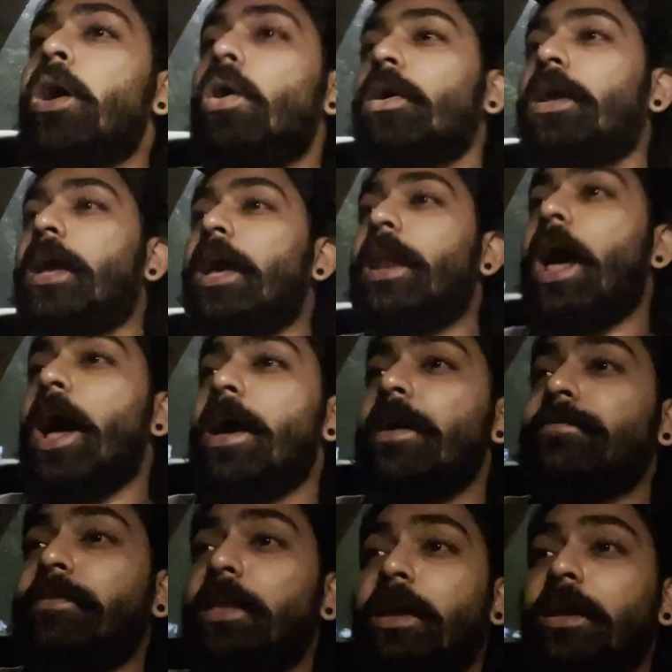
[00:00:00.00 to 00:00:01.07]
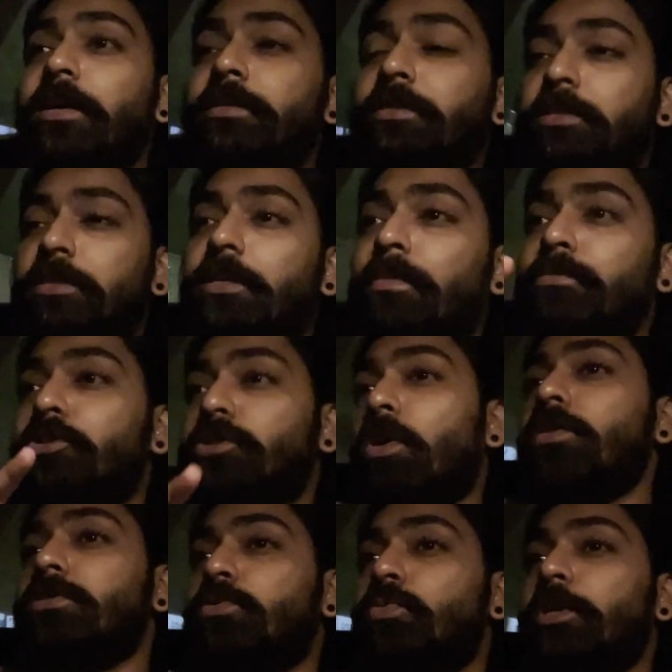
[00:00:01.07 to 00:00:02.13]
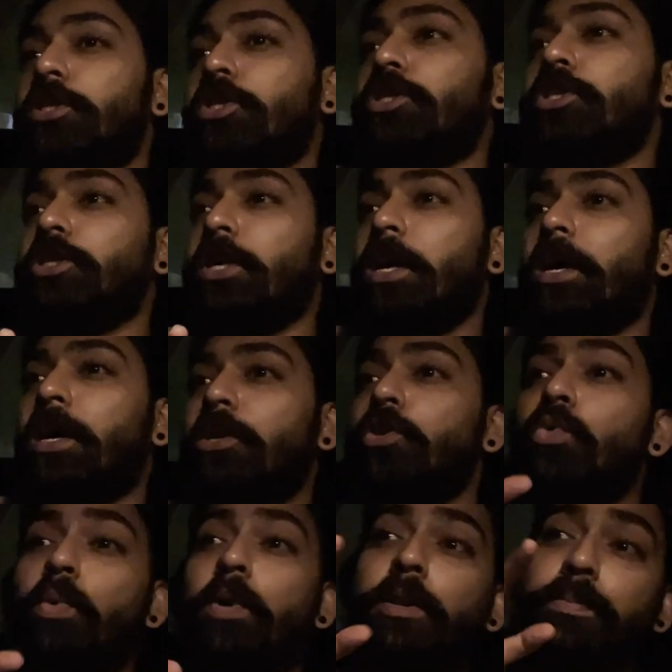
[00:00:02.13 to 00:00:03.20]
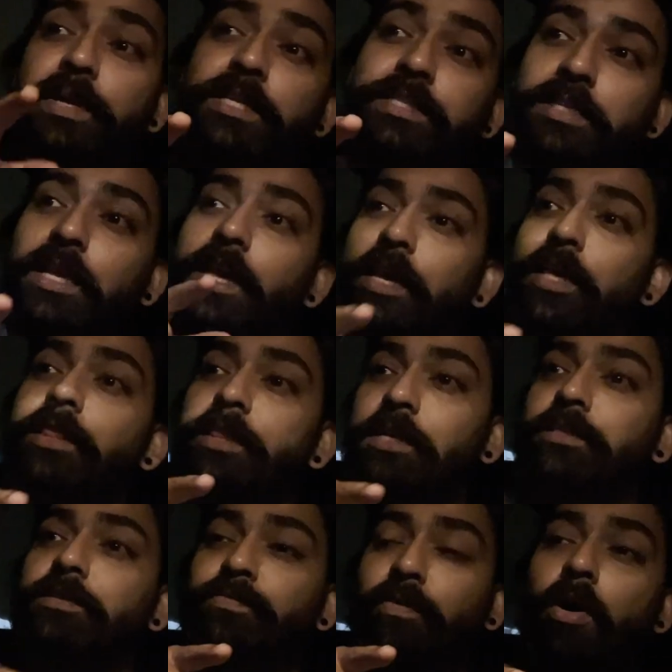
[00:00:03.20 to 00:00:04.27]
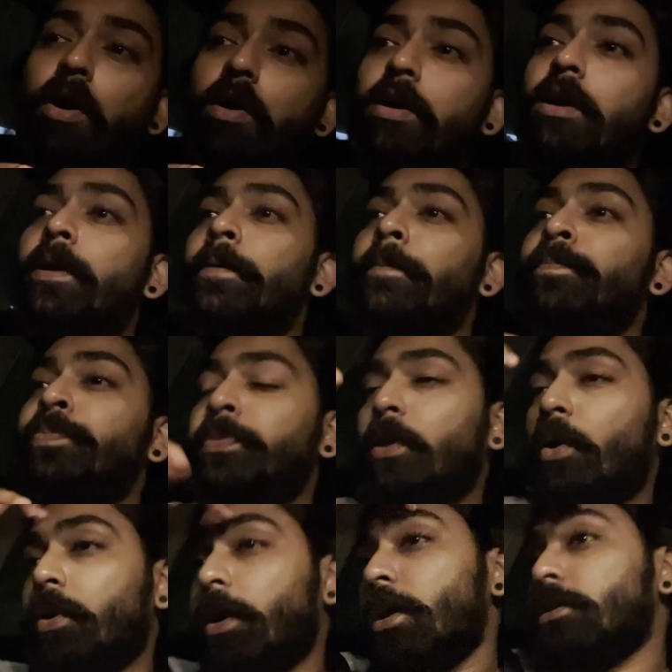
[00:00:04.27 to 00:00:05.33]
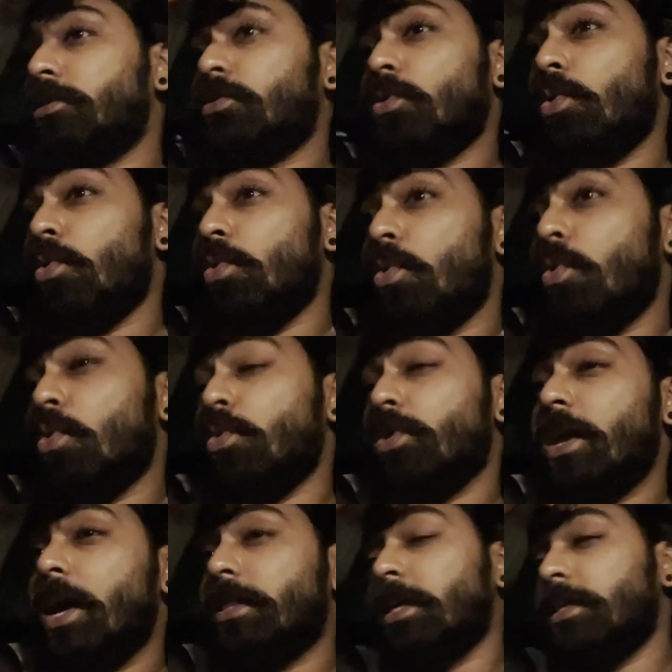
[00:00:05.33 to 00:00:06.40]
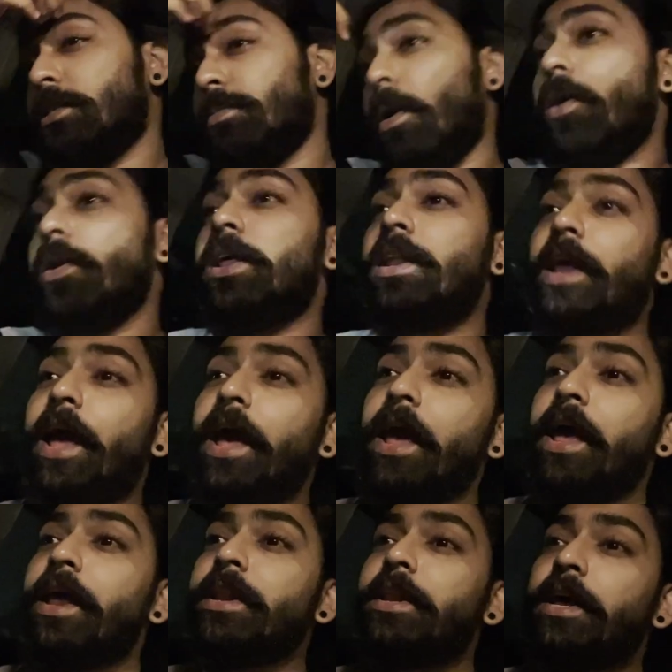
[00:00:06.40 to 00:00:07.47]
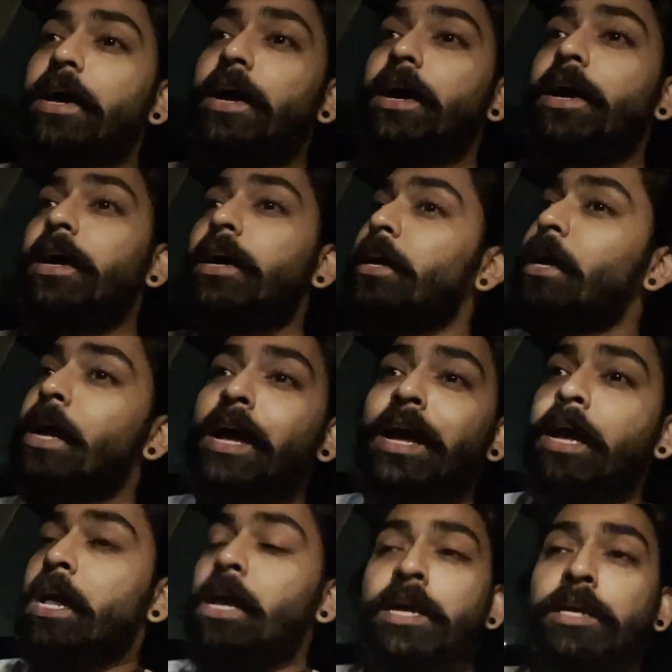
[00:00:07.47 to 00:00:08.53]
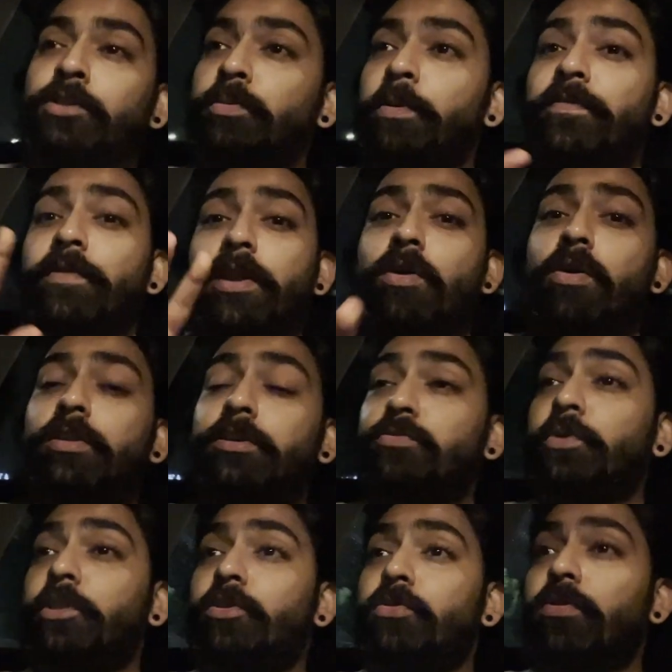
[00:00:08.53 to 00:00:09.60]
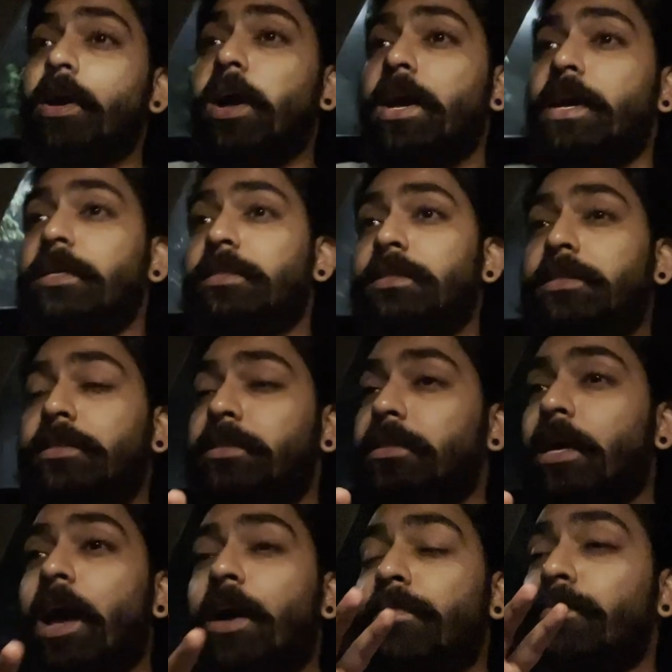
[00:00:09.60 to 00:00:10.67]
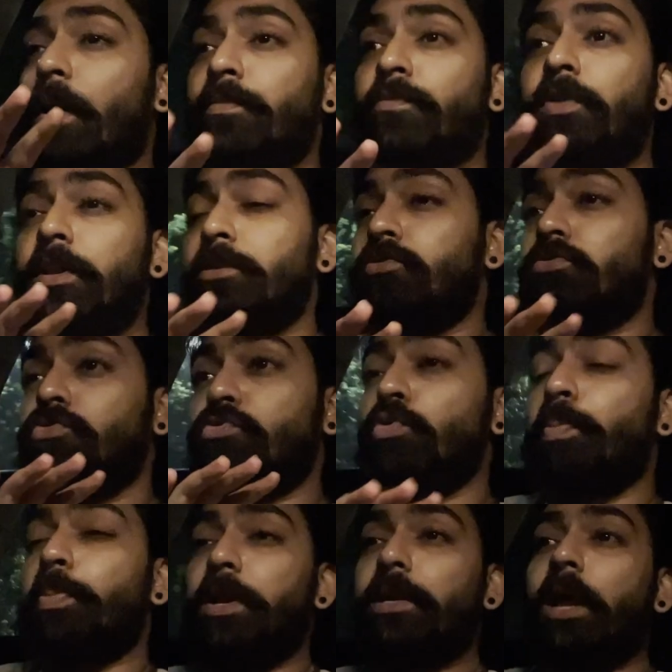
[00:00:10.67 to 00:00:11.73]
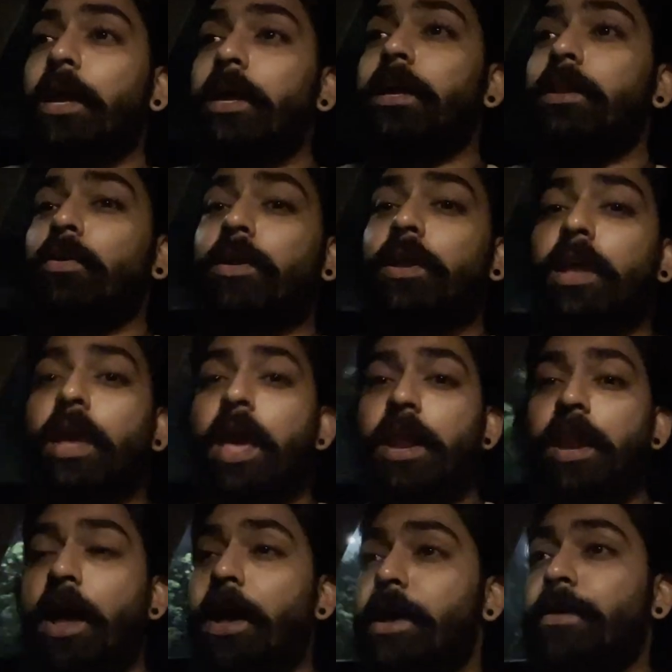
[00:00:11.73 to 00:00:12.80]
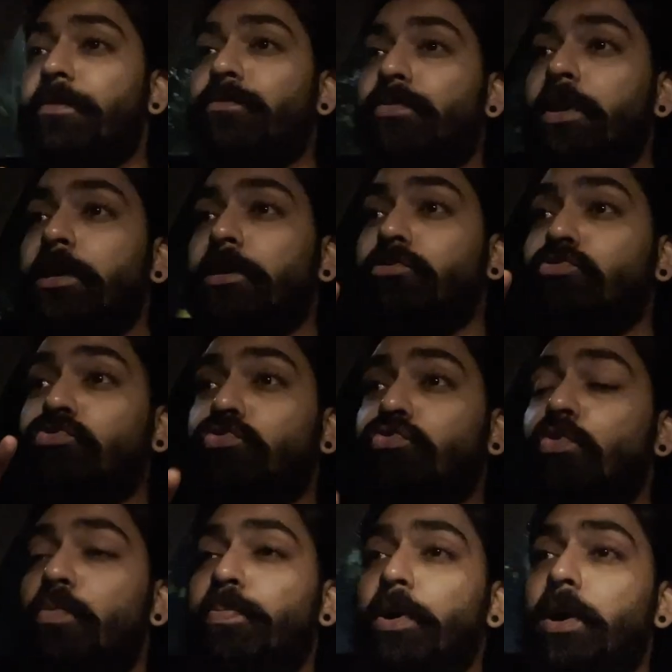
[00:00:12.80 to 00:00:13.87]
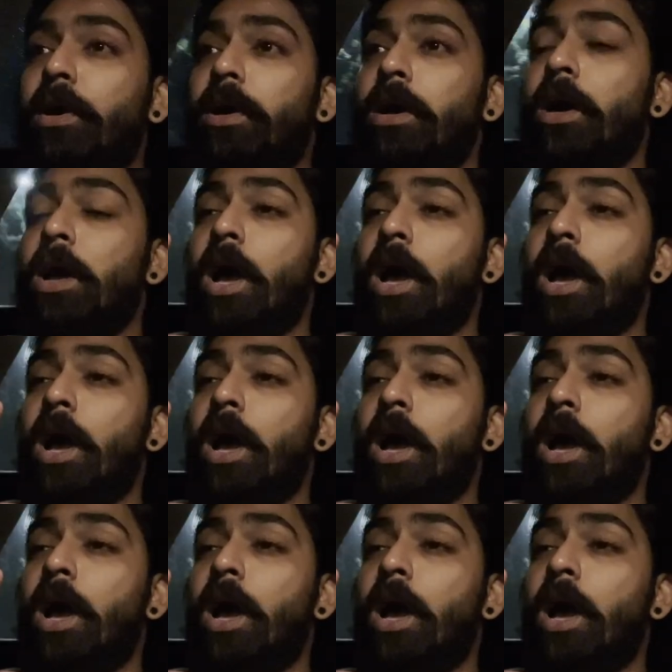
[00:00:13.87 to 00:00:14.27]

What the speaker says: Okay, and I have taken some shots which you will be seeing in this vlog. Okay, so yeah, that's about it. And to be very honest with you guys, I'm feeling super tired, okay, and I am feeling super